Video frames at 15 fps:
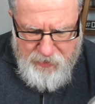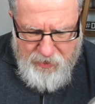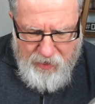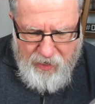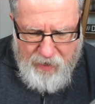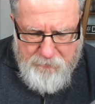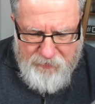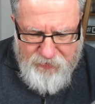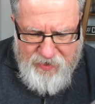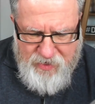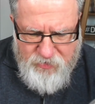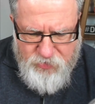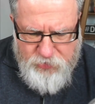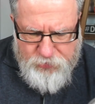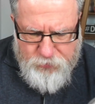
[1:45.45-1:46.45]
Uh, but then
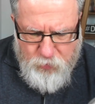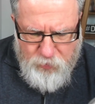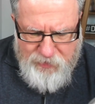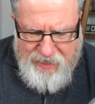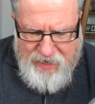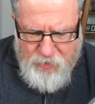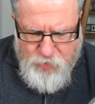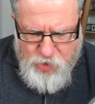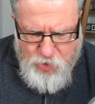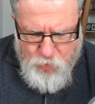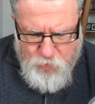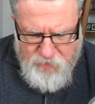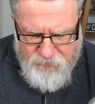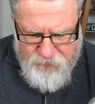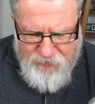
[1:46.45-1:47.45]
as you scroll down, you
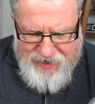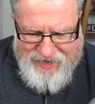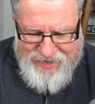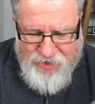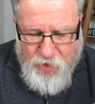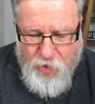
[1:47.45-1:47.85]
will find